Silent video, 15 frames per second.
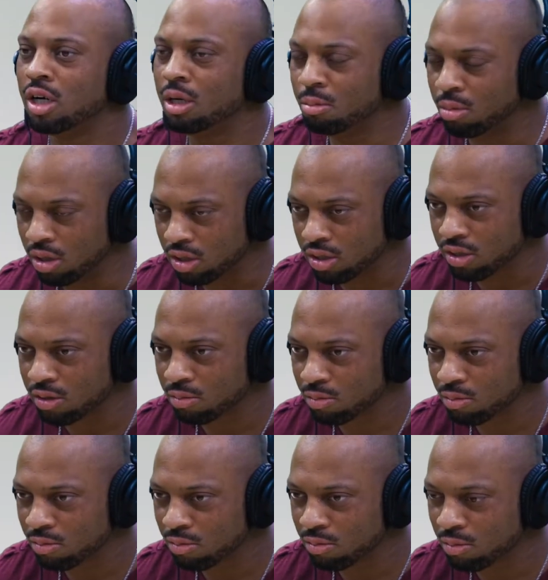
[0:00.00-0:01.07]
a book.
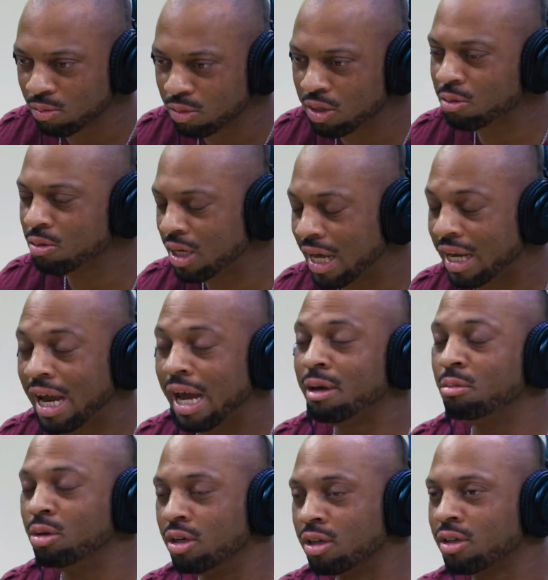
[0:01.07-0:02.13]
No, not
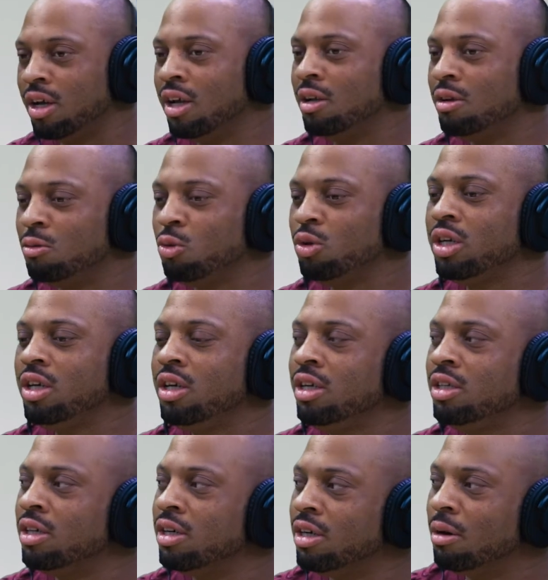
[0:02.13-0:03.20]
a book.
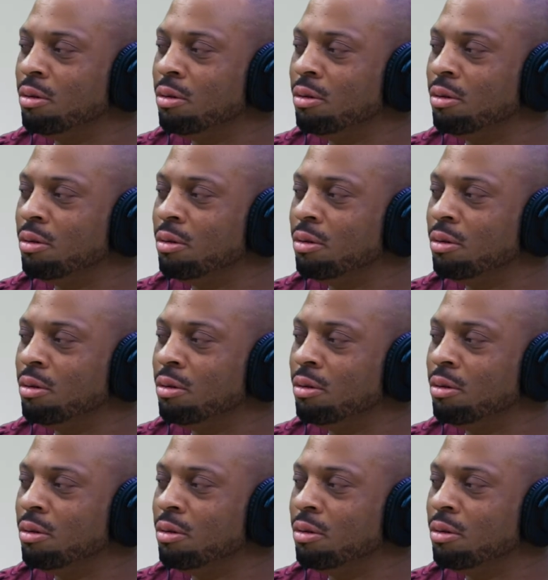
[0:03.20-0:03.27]
Read